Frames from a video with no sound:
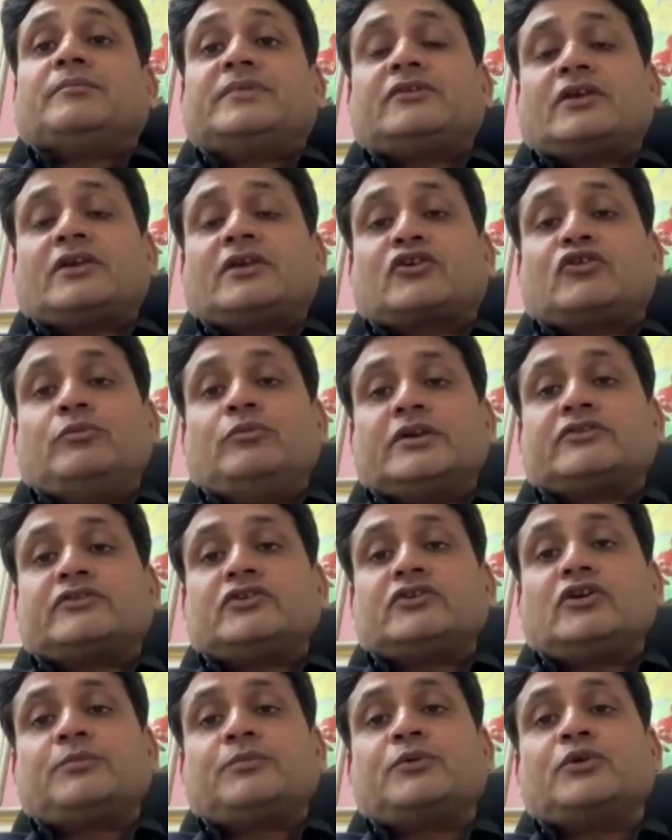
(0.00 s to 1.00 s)
This
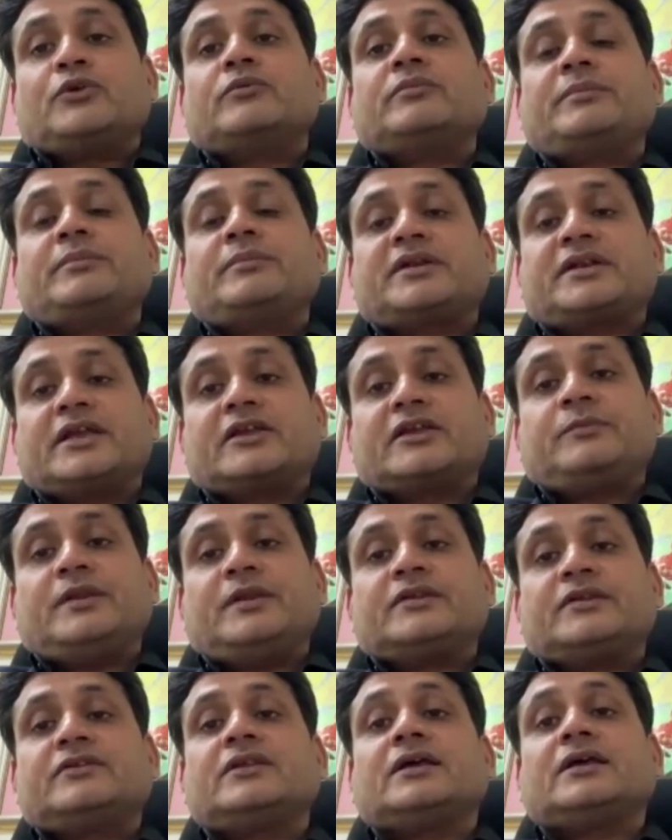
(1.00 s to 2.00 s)
accumulation of fluid maybe
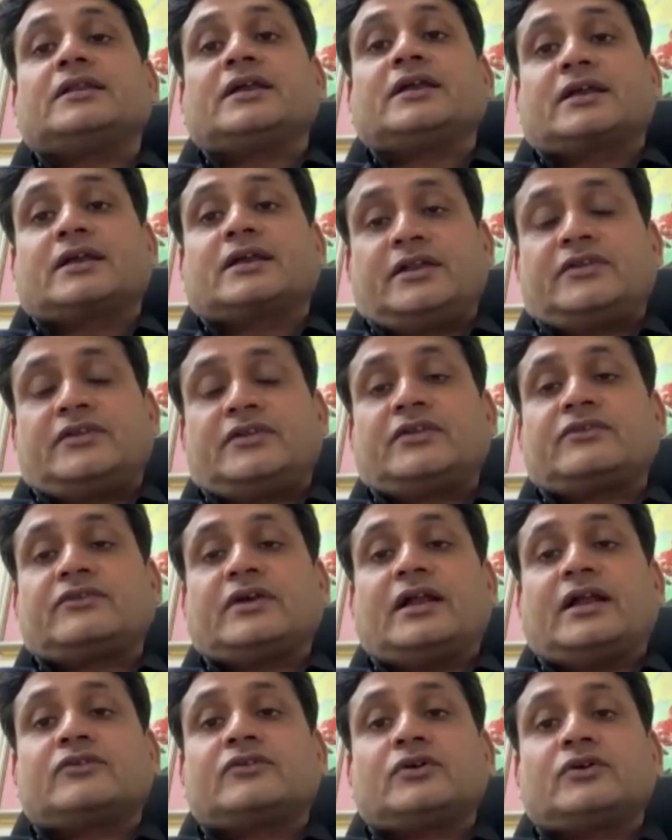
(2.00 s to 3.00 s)
takes place in other
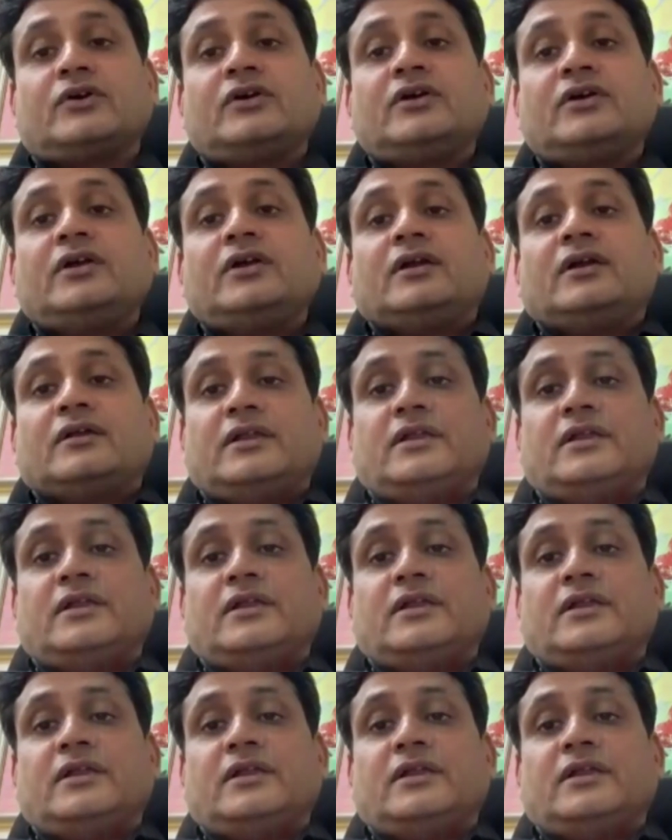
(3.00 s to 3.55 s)
conditions also,